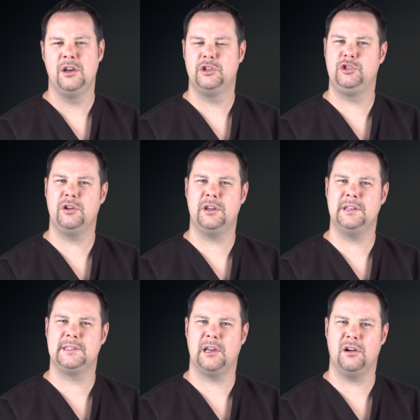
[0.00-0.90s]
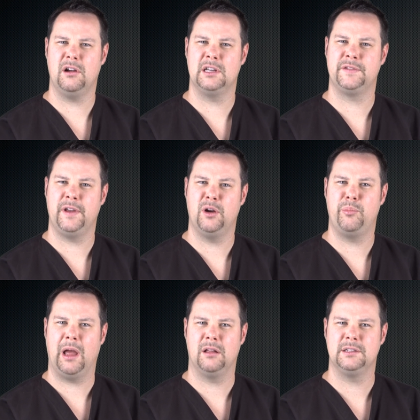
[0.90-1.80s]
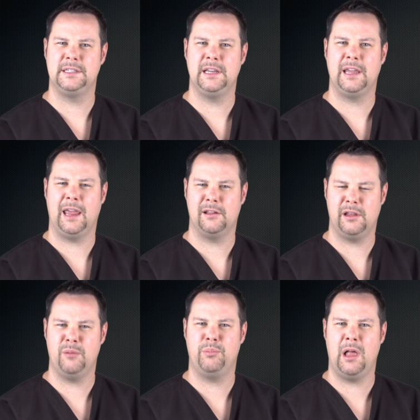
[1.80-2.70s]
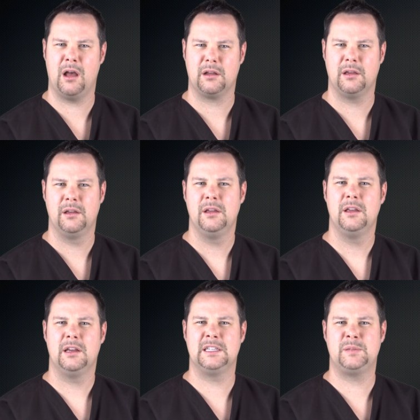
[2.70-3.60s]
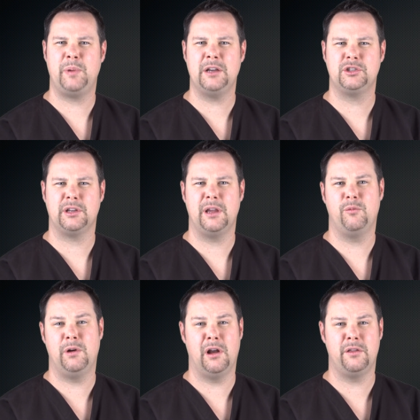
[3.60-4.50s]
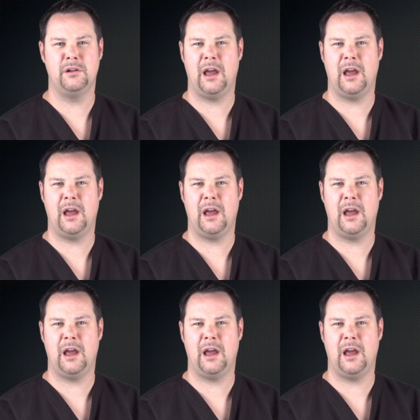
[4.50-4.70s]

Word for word: should consider a sphenopalatine ganglion block, especially when other